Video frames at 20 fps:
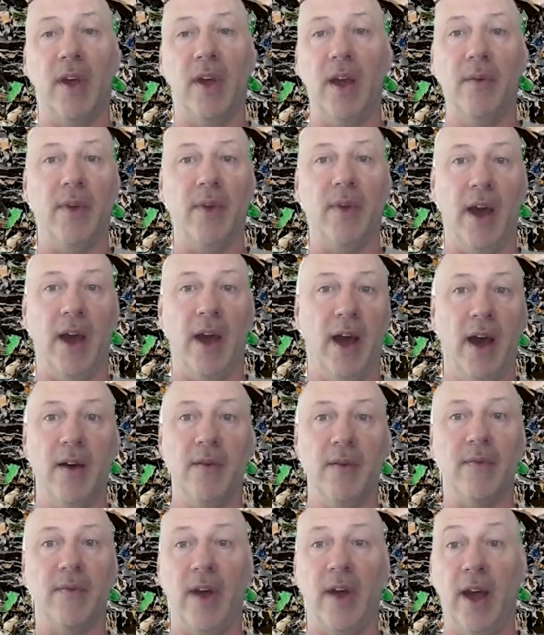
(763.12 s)
they
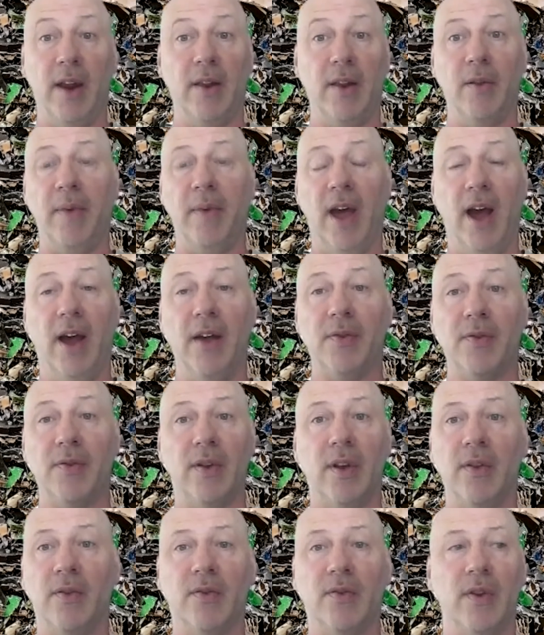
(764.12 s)
have had in the past.
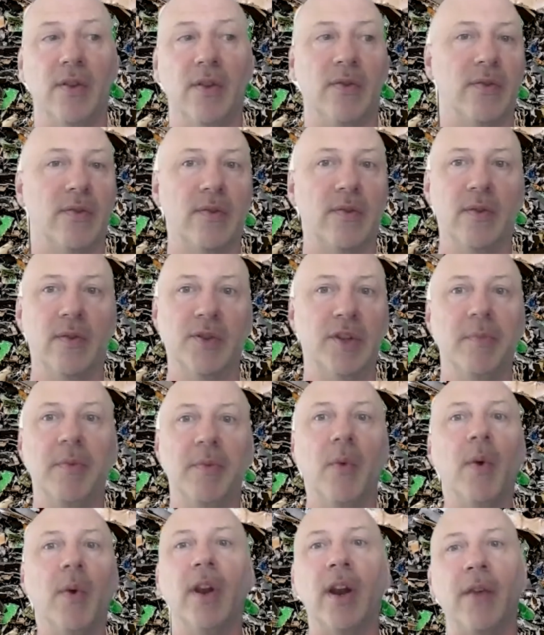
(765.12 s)
There should be
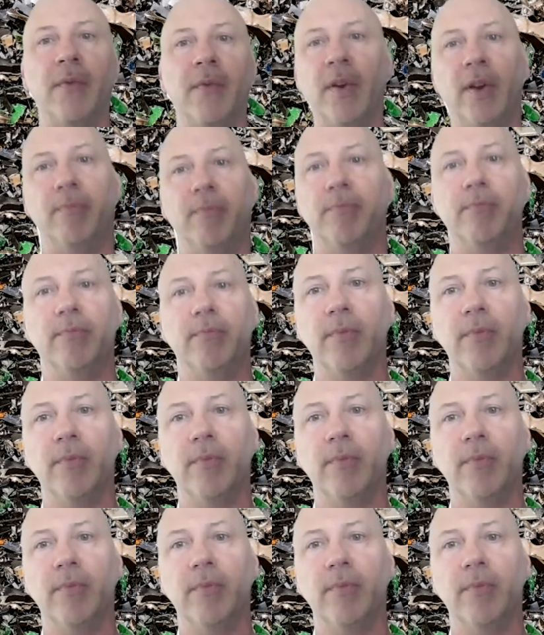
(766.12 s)
one in every